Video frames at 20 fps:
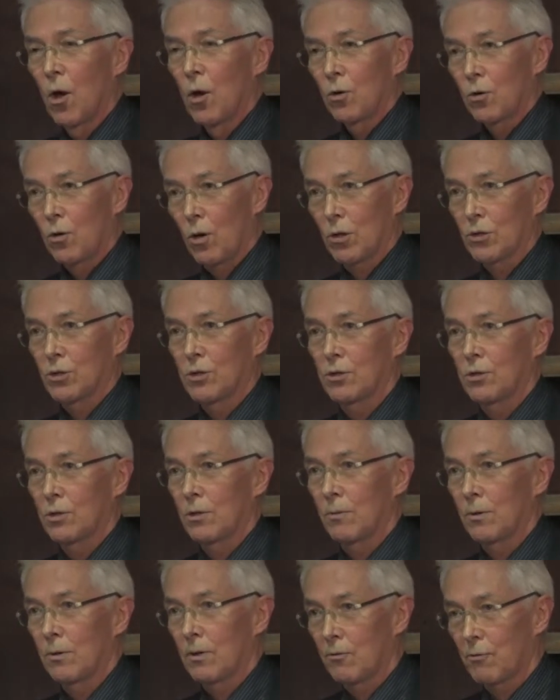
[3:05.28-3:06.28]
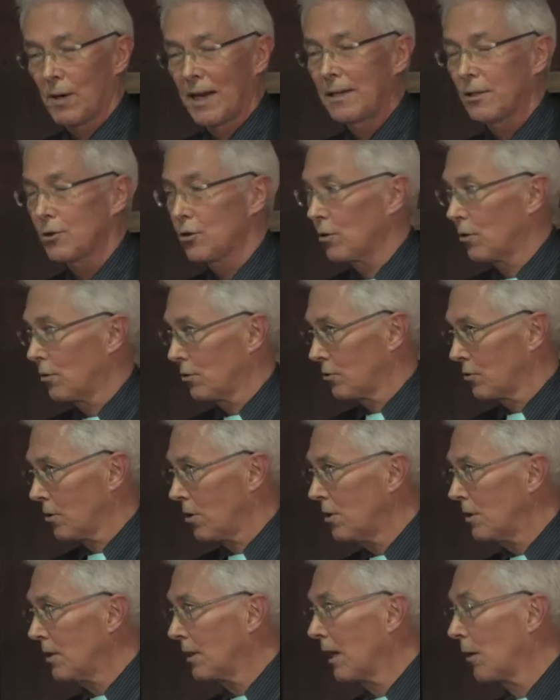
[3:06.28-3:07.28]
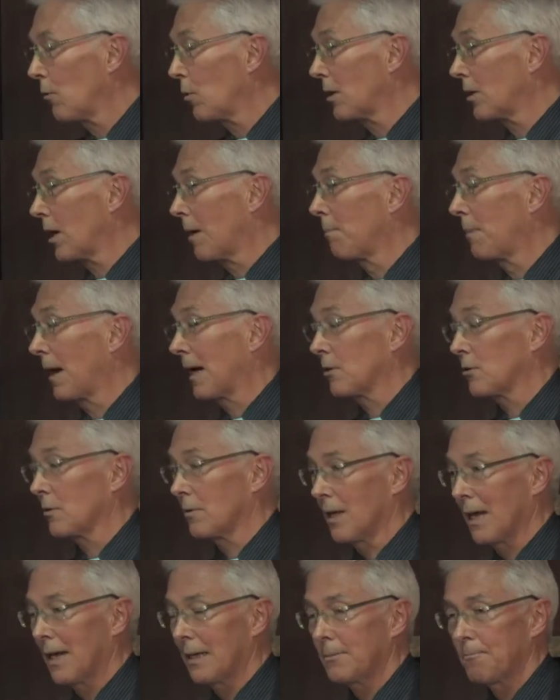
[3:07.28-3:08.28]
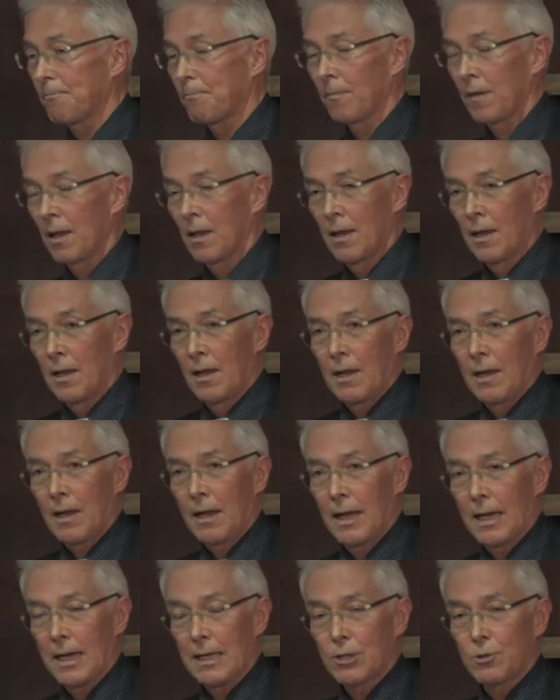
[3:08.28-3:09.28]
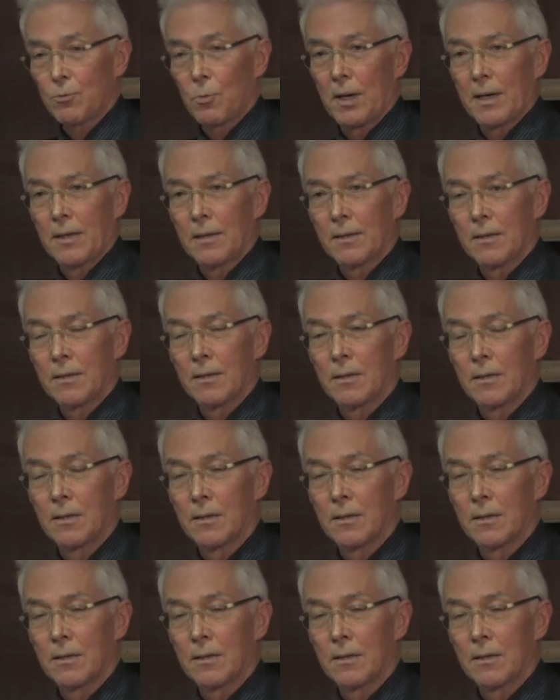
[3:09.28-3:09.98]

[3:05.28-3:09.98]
causes the greatest concern, and I will come back to that, is when